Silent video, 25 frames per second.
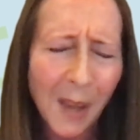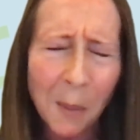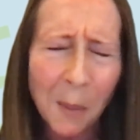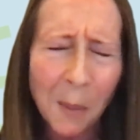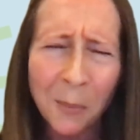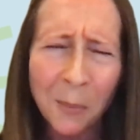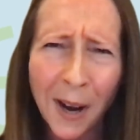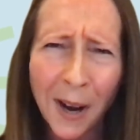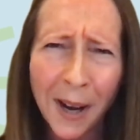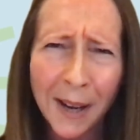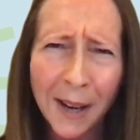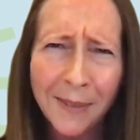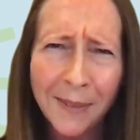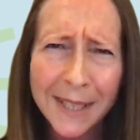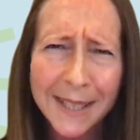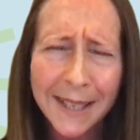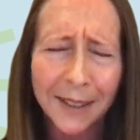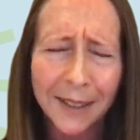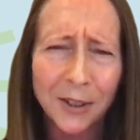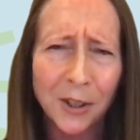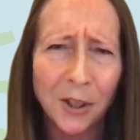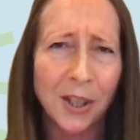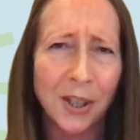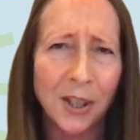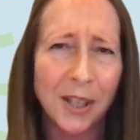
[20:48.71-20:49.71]
private
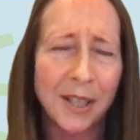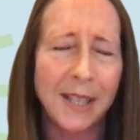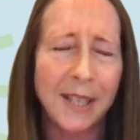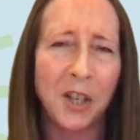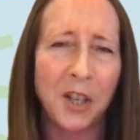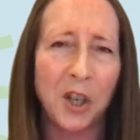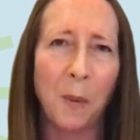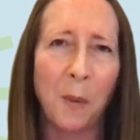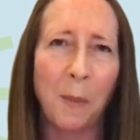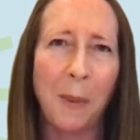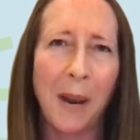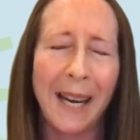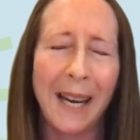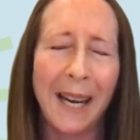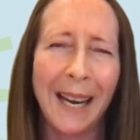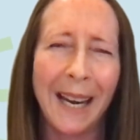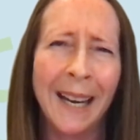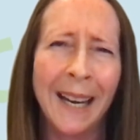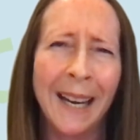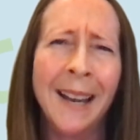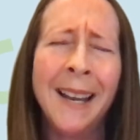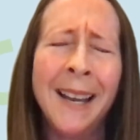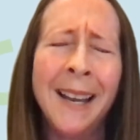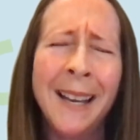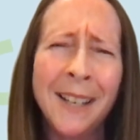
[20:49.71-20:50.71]
sector decision
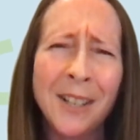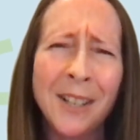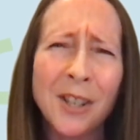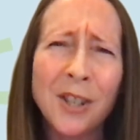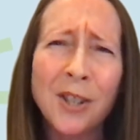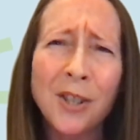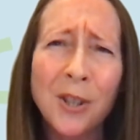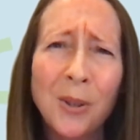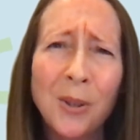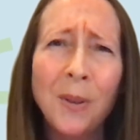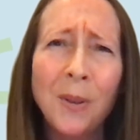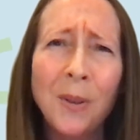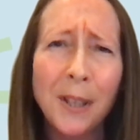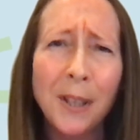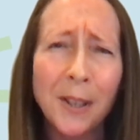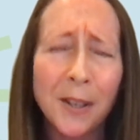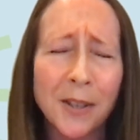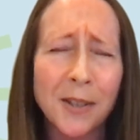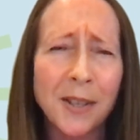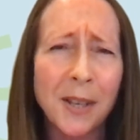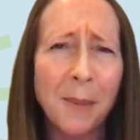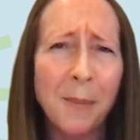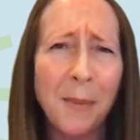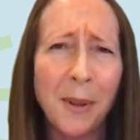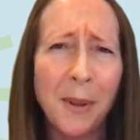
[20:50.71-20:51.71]
making, just 2
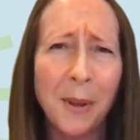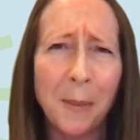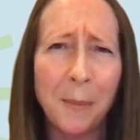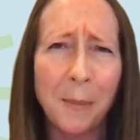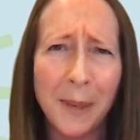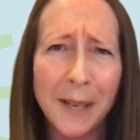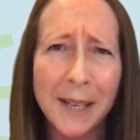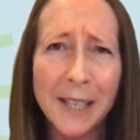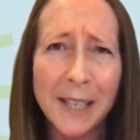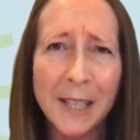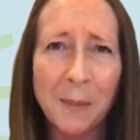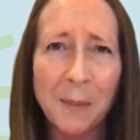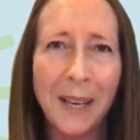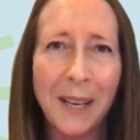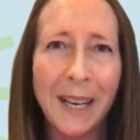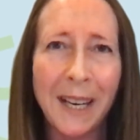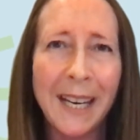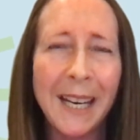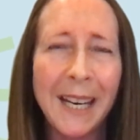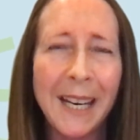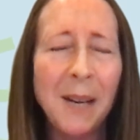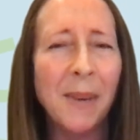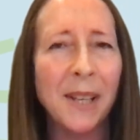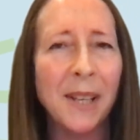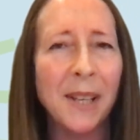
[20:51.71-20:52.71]
years, some of the biggest
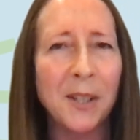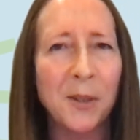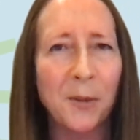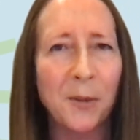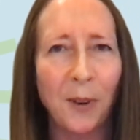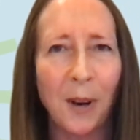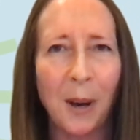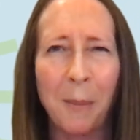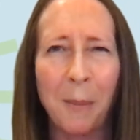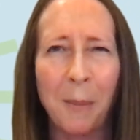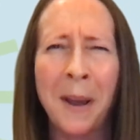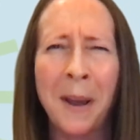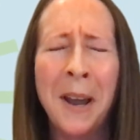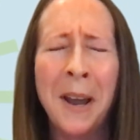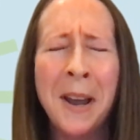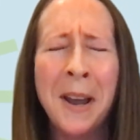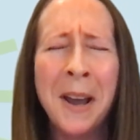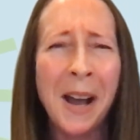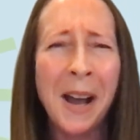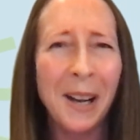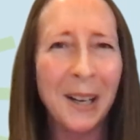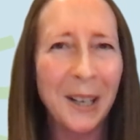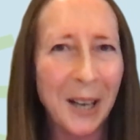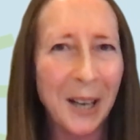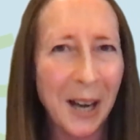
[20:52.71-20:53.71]
behemoths from
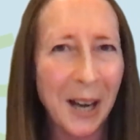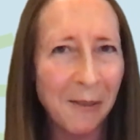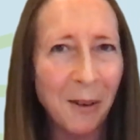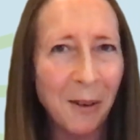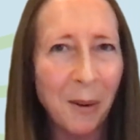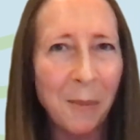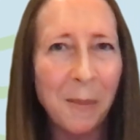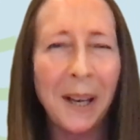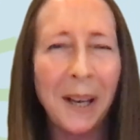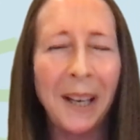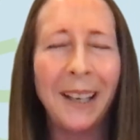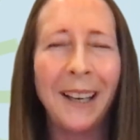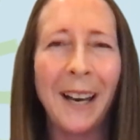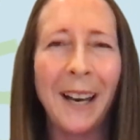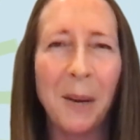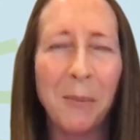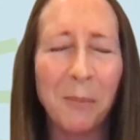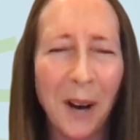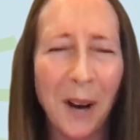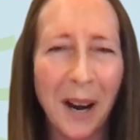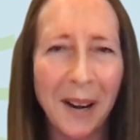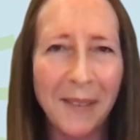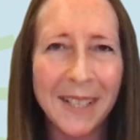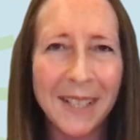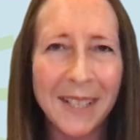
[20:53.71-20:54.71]
a government and
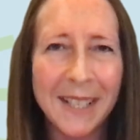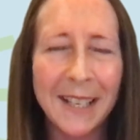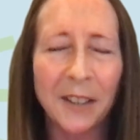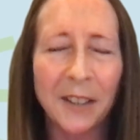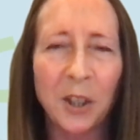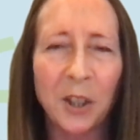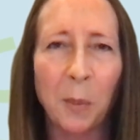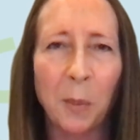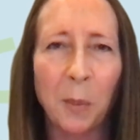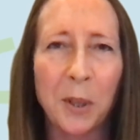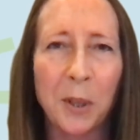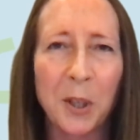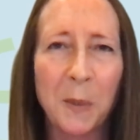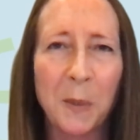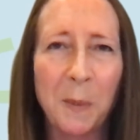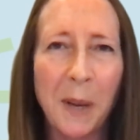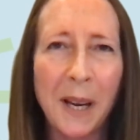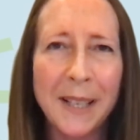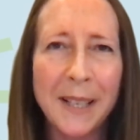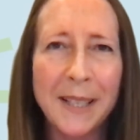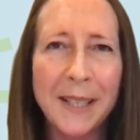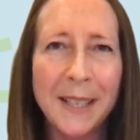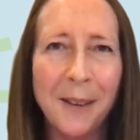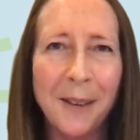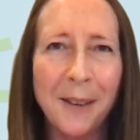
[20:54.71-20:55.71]
private sector
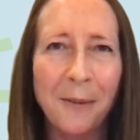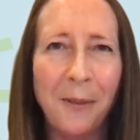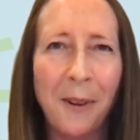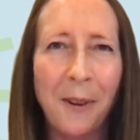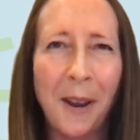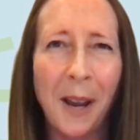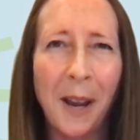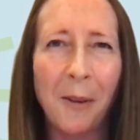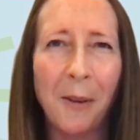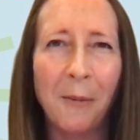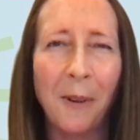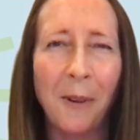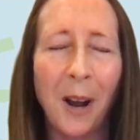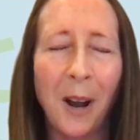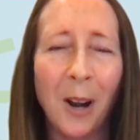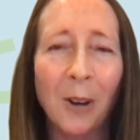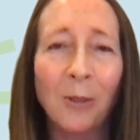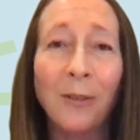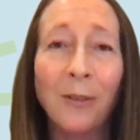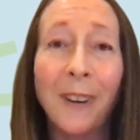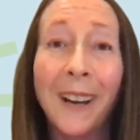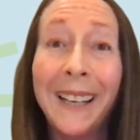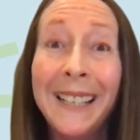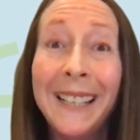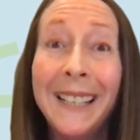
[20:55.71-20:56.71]
perspective have
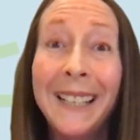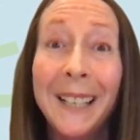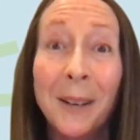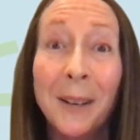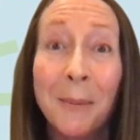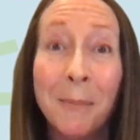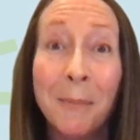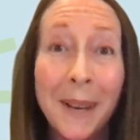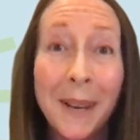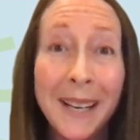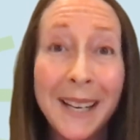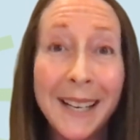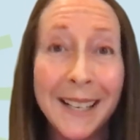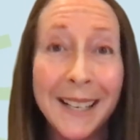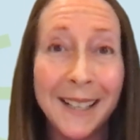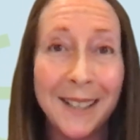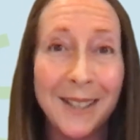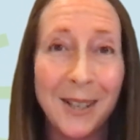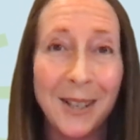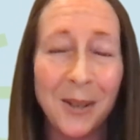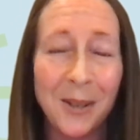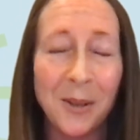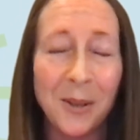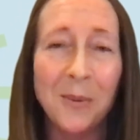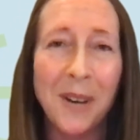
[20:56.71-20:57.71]
already committed
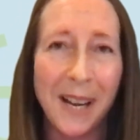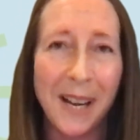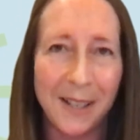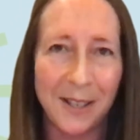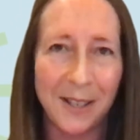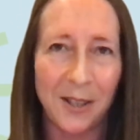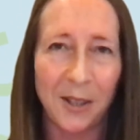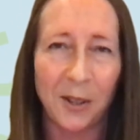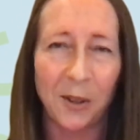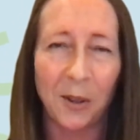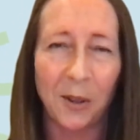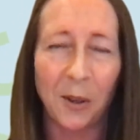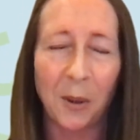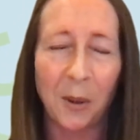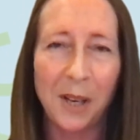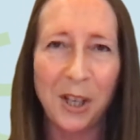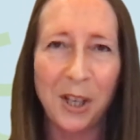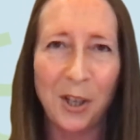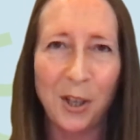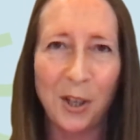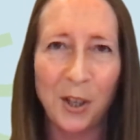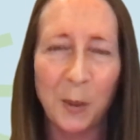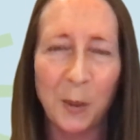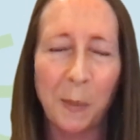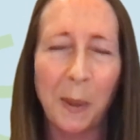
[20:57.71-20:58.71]
to net zero
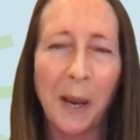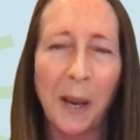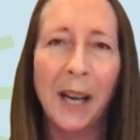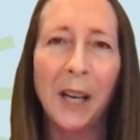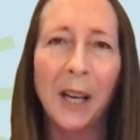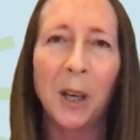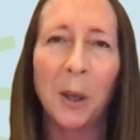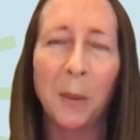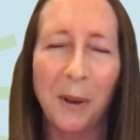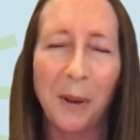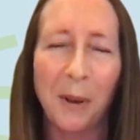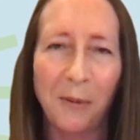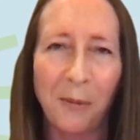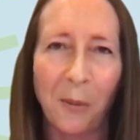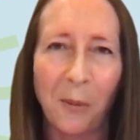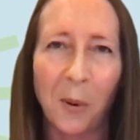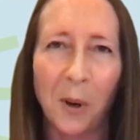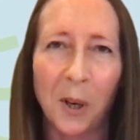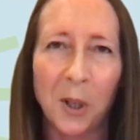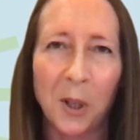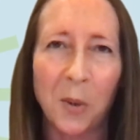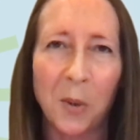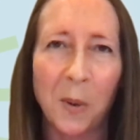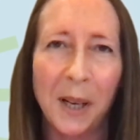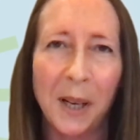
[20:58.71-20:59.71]
emissions by or
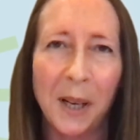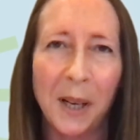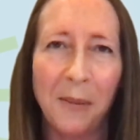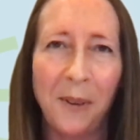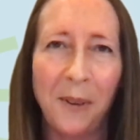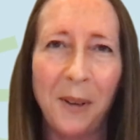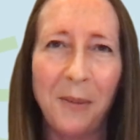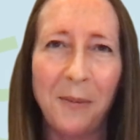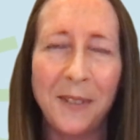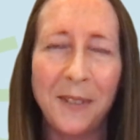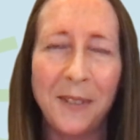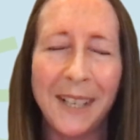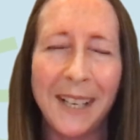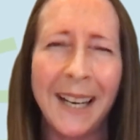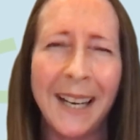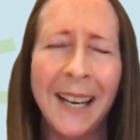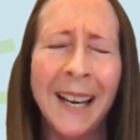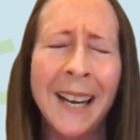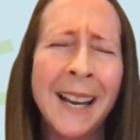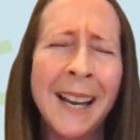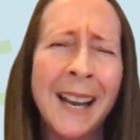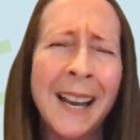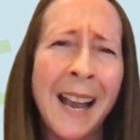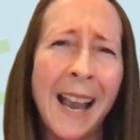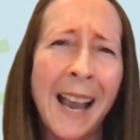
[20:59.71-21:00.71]
before 2050
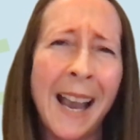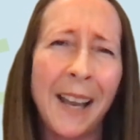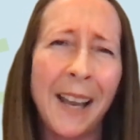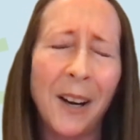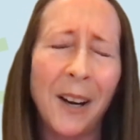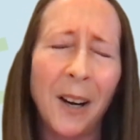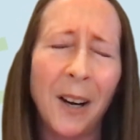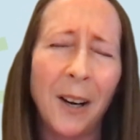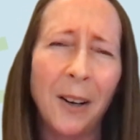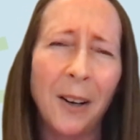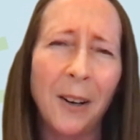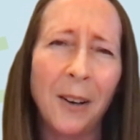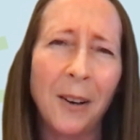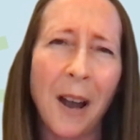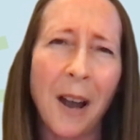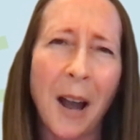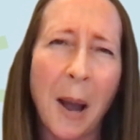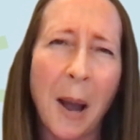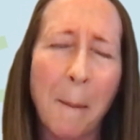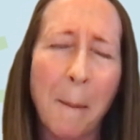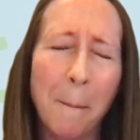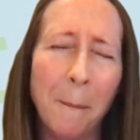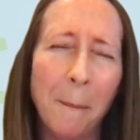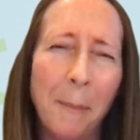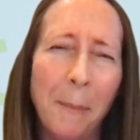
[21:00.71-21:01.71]
and are
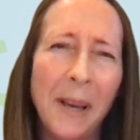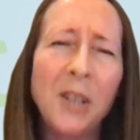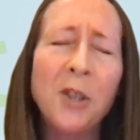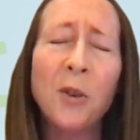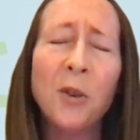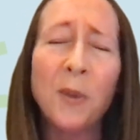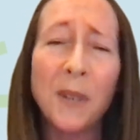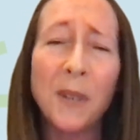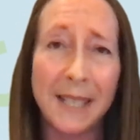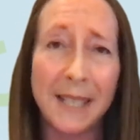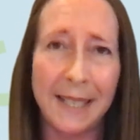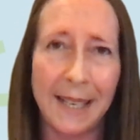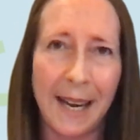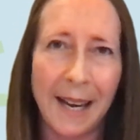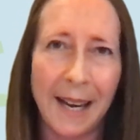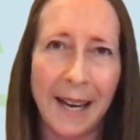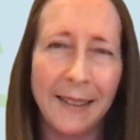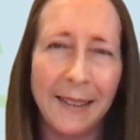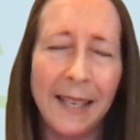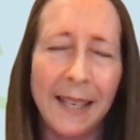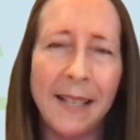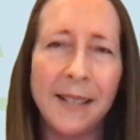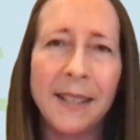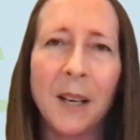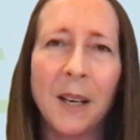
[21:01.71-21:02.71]
buttressing
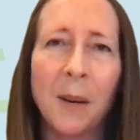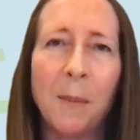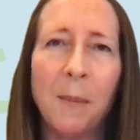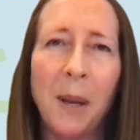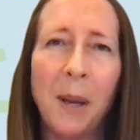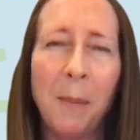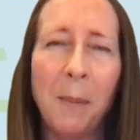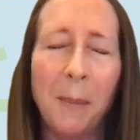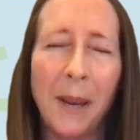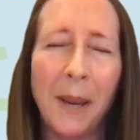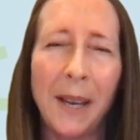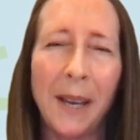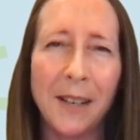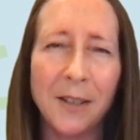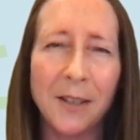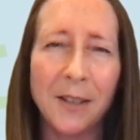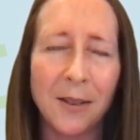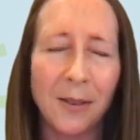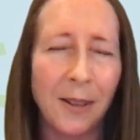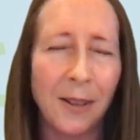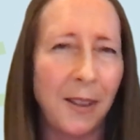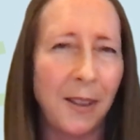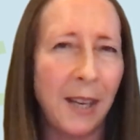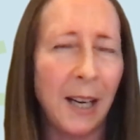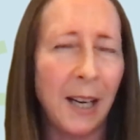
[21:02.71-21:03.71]
these commitments so
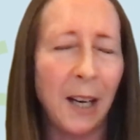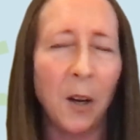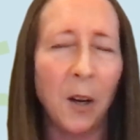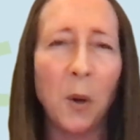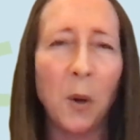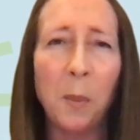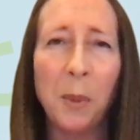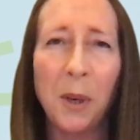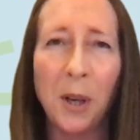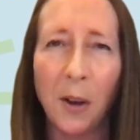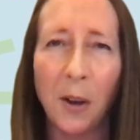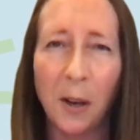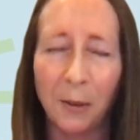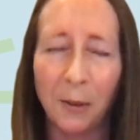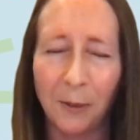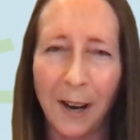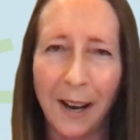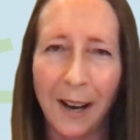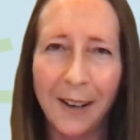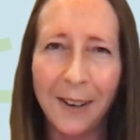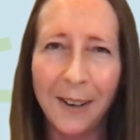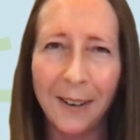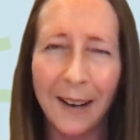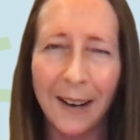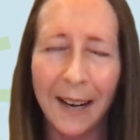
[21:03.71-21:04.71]
that they go beyond
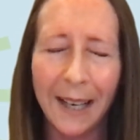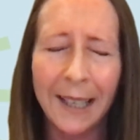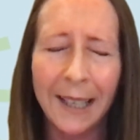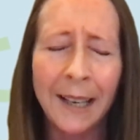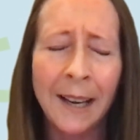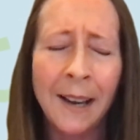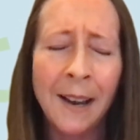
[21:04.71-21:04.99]
rhetoric